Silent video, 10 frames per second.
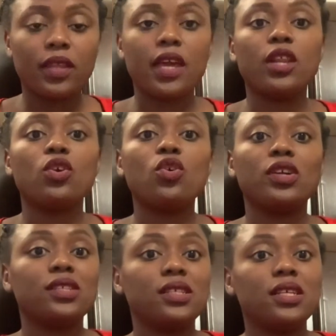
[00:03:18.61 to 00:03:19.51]
and go
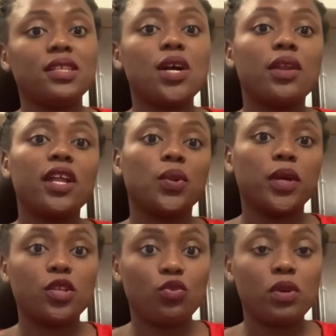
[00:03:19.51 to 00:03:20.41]
and sit down and
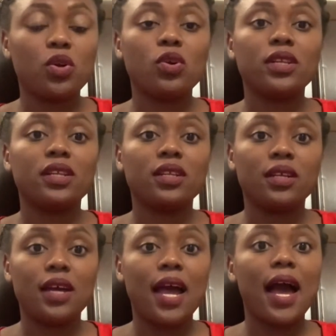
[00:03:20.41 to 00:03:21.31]
wait to be called
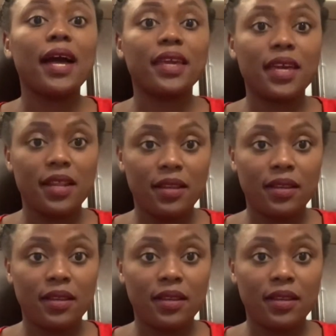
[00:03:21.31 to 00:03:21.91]
again.